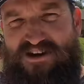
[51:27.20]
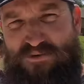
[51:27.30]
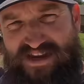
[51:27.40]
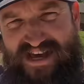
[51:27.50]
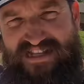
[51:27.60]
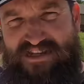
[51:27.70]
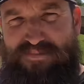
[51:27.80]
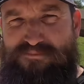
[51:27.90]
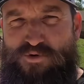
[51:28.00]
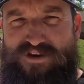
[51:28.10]
We got a little
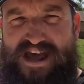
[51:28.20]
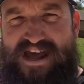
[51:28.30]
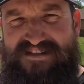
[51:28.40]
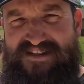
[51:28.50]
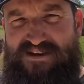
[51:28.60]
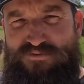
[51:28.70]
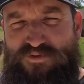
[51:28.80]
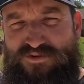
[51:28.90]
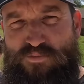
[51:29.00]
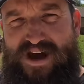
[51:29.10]
bit more gas in that
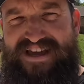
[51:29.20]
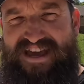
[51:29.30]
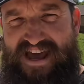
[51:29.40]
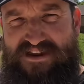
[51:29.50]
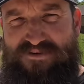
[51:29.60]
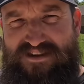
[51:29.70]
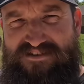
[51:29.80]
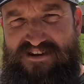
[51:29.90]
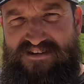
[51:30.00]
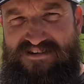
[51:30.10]
little white can right
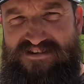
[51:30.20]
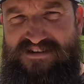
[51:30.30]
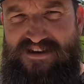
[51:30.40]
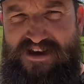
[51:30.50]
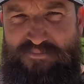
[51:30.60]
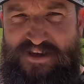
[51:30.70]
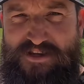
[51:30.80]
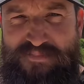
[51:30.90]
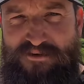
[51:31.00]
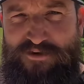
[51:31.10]
there. I'm thinking
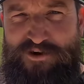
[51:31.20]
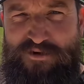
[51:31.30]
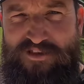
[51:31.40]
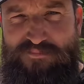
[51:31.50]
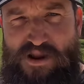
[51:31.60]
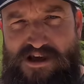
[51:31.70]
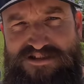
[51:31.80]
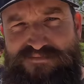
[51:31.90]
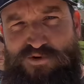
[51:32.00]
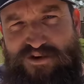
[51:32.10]
about running around the block some more.